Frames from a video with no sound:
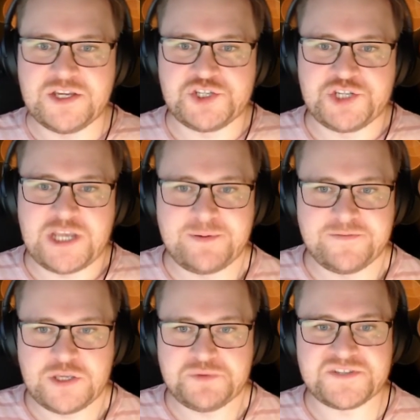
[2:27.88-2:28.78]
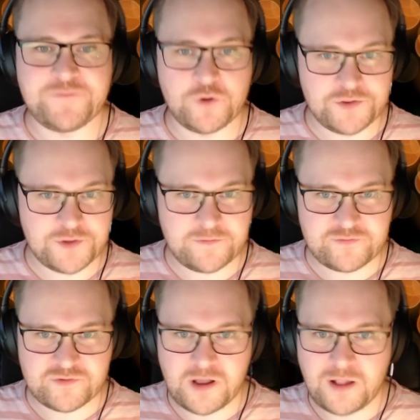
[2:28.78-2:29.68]
Shape of You is 4th
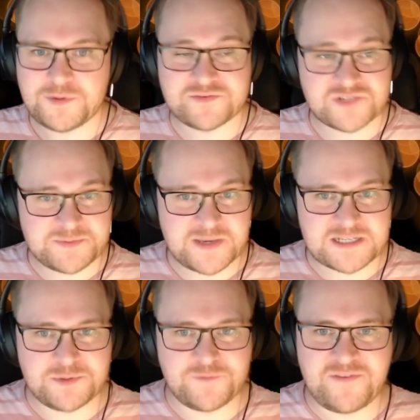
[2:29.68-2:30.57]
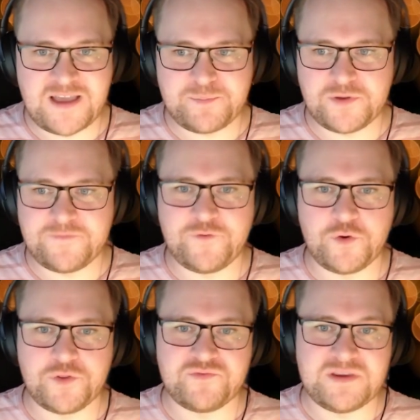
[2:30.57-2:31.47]
overall with a respectable
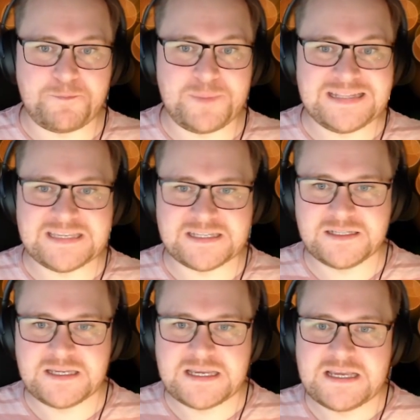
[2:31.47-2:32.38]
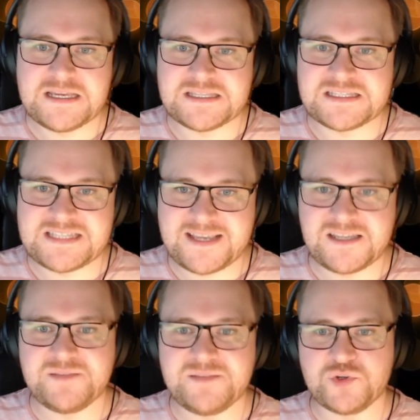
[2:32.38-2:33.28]
5.43 billion. The
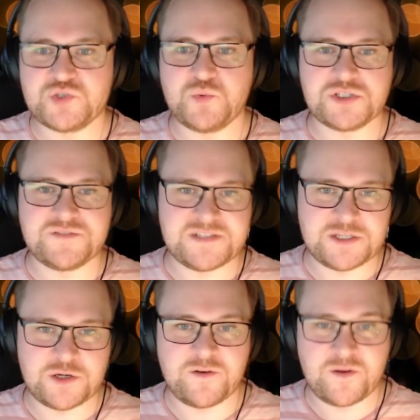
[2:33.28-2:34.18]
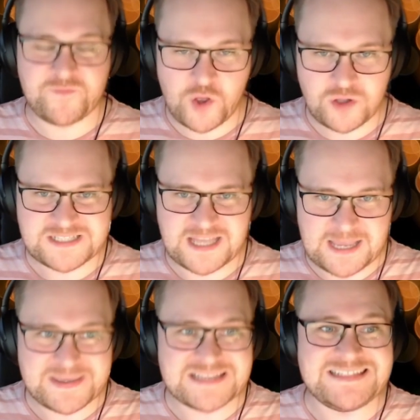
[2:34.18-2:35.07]
second most watched video of all
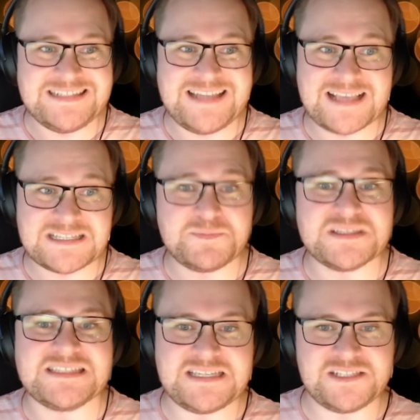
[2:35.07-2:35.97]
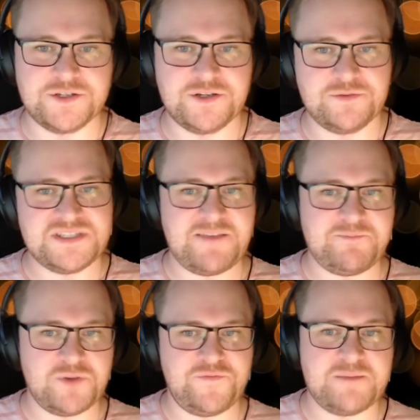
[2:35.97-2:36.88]
time is Despacito with
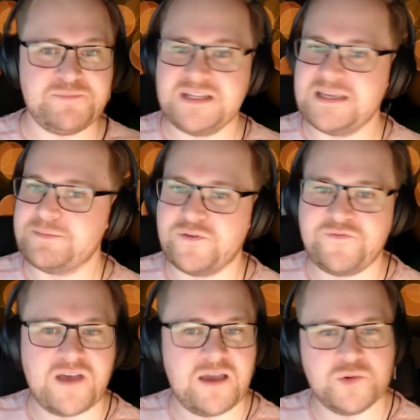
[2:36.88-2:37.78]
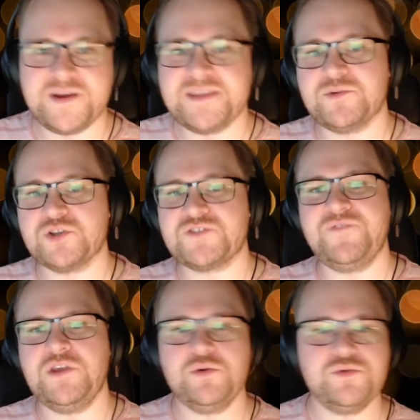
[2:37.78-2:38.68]
7.5 billion, but far and away the most
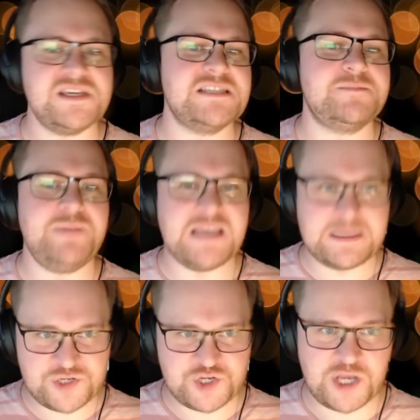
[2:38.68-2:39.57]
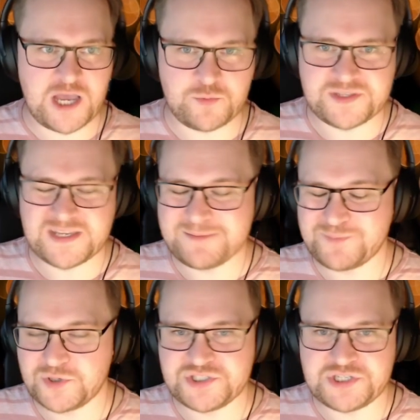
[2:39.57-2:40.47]
viewed is Baby Shark with
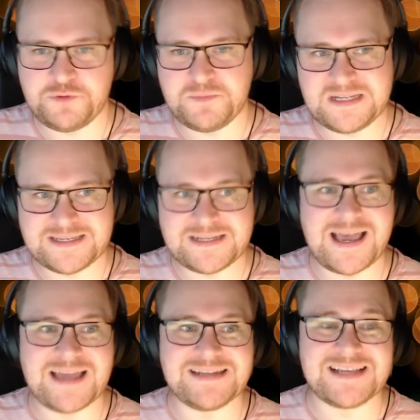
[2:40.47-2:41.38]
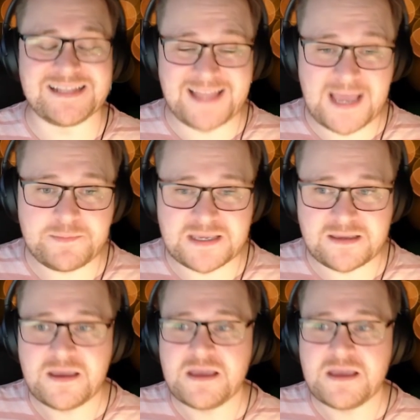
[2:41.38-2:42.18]
9.2 million and climbing